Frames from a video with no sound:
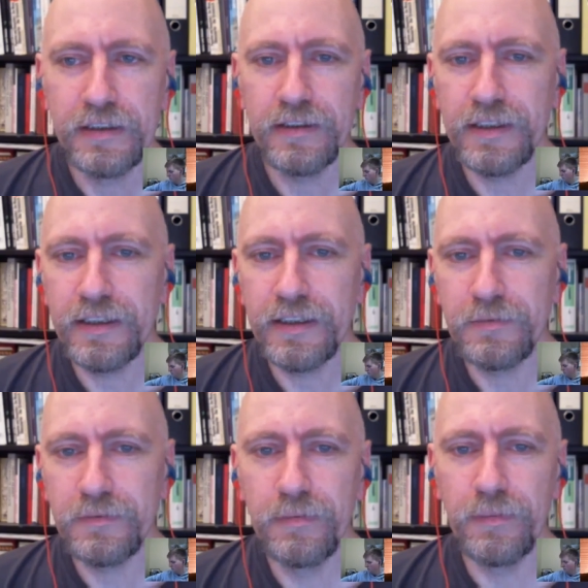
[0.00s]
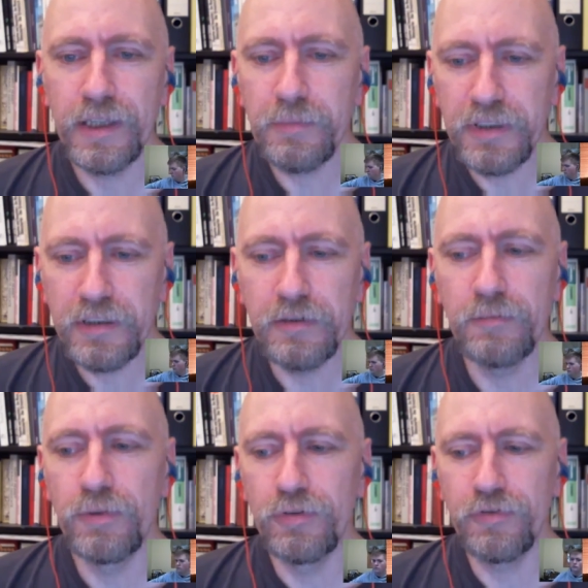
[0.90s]
Then maybe
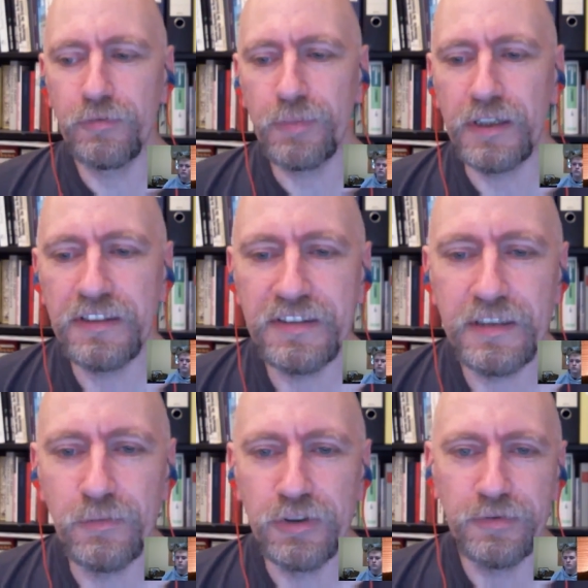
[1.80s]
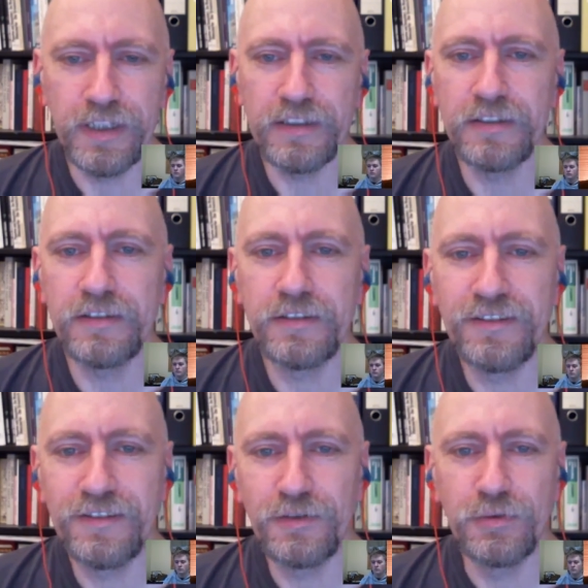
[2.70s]
both parties get motivated
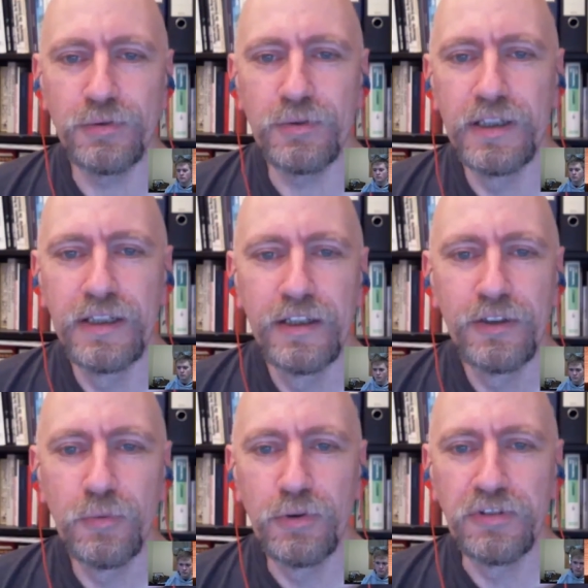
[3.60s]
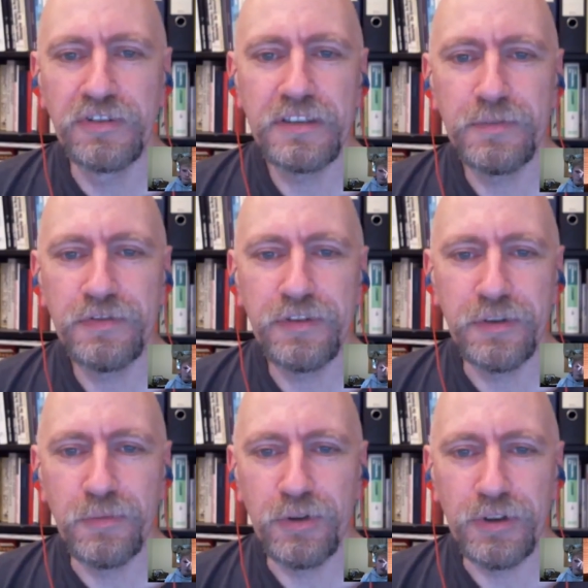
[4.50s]
to proceed with
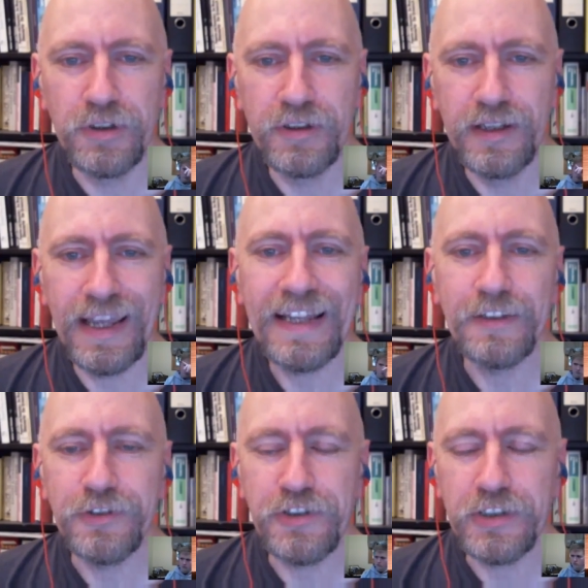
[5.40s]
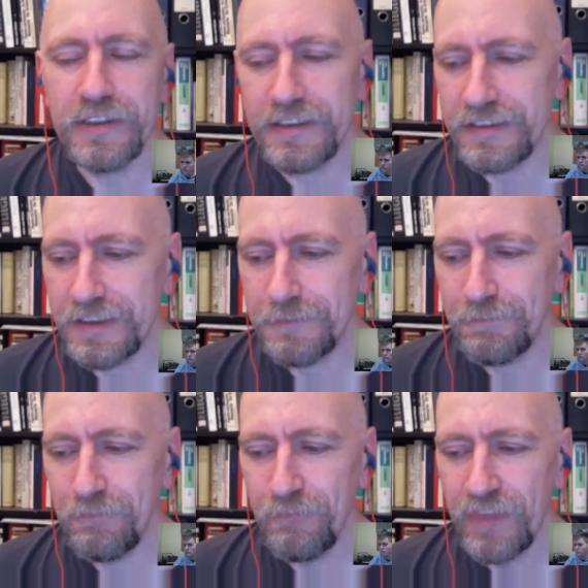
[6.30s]
even more energy, let's say.
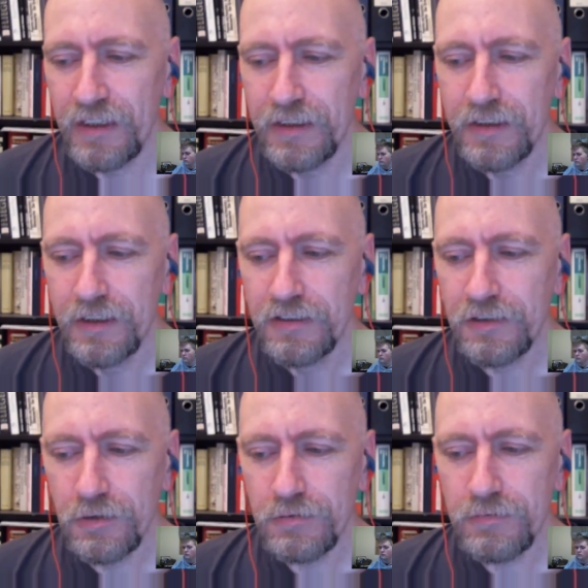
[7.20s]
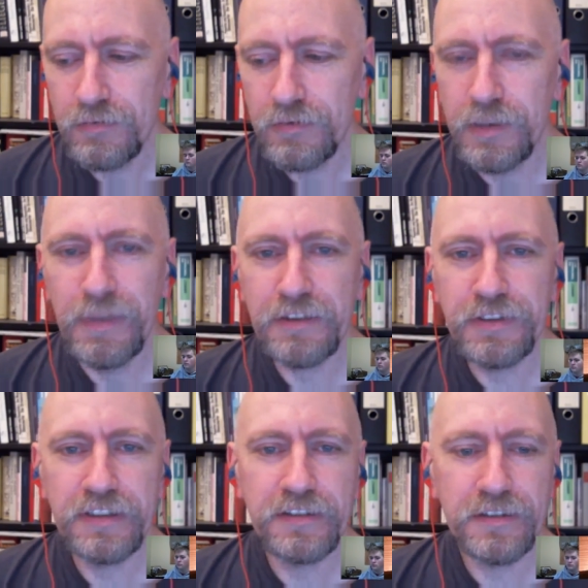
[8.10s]
So the
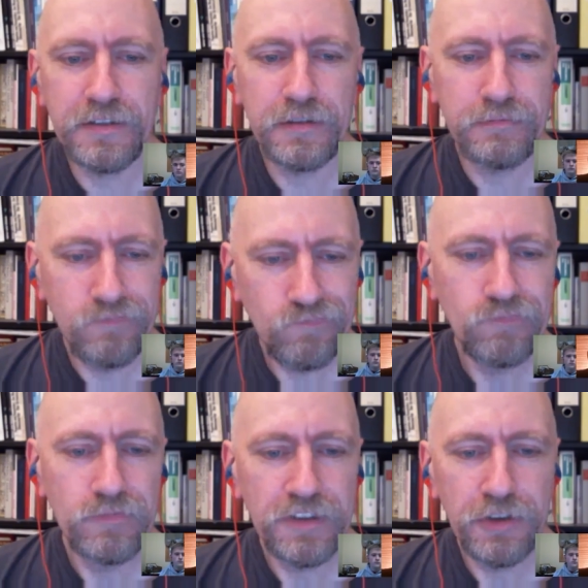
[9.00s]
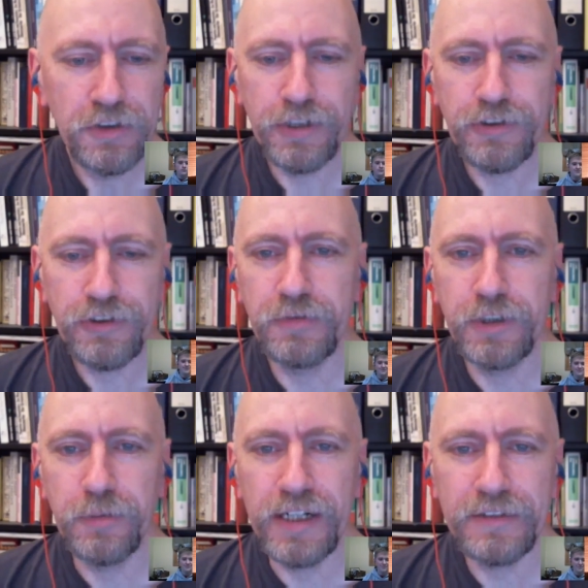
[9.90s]
metrics situation is
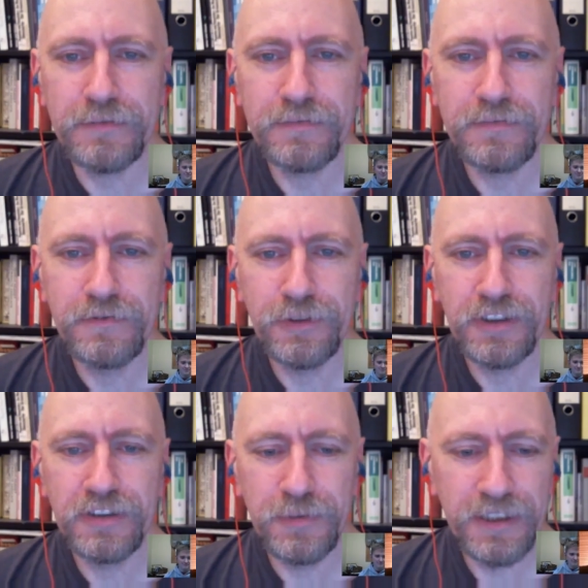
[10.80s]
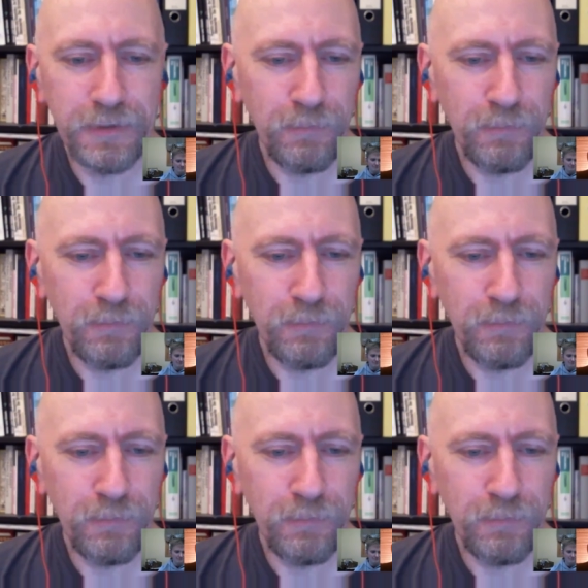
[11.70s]
very bright for this week.